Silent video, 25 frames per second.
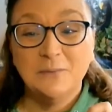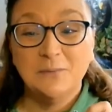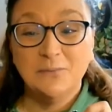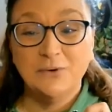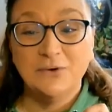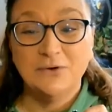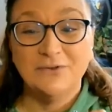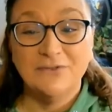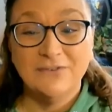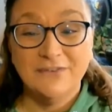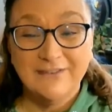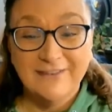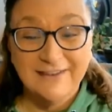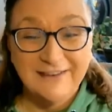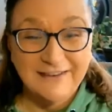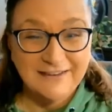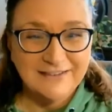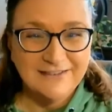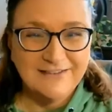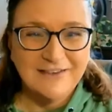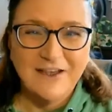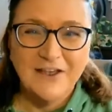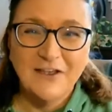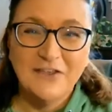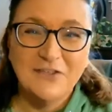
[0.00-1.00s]

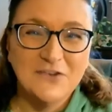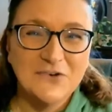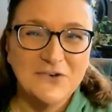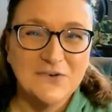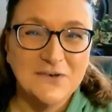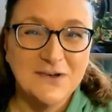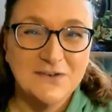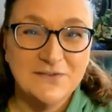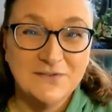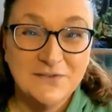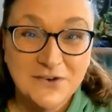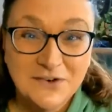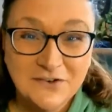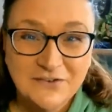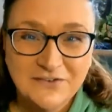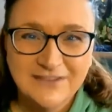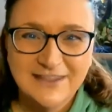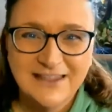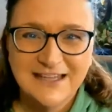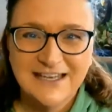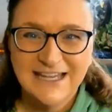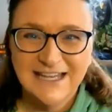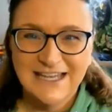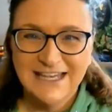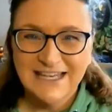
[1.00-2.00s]
persist through
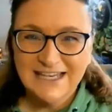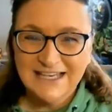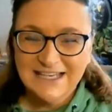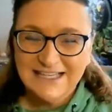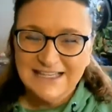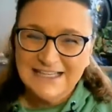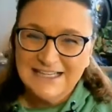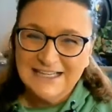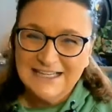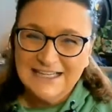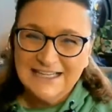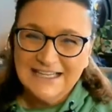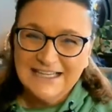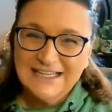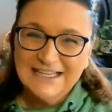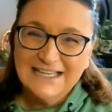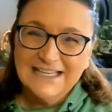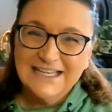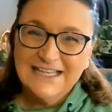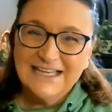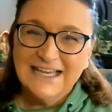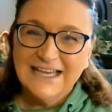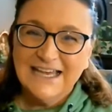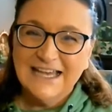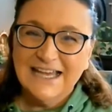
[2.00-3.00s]
adversity,
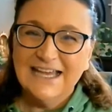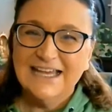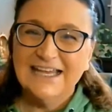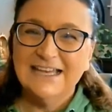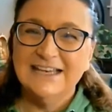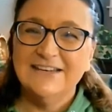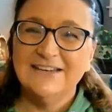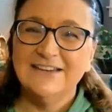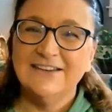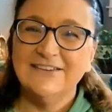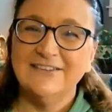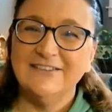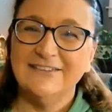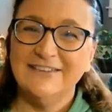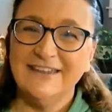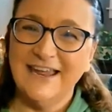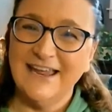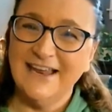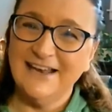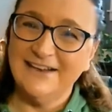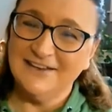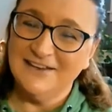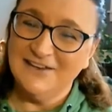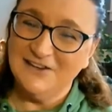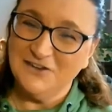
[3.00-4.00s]
to
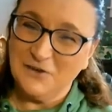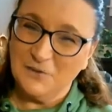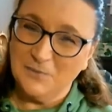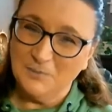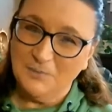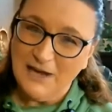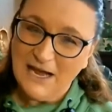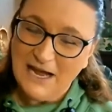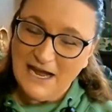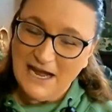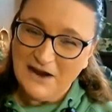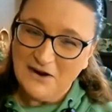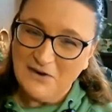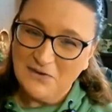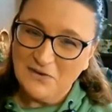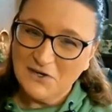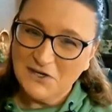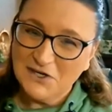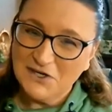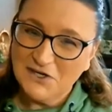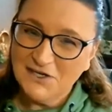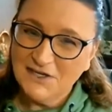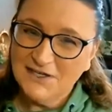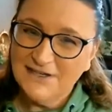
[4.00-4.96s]
stand in your power.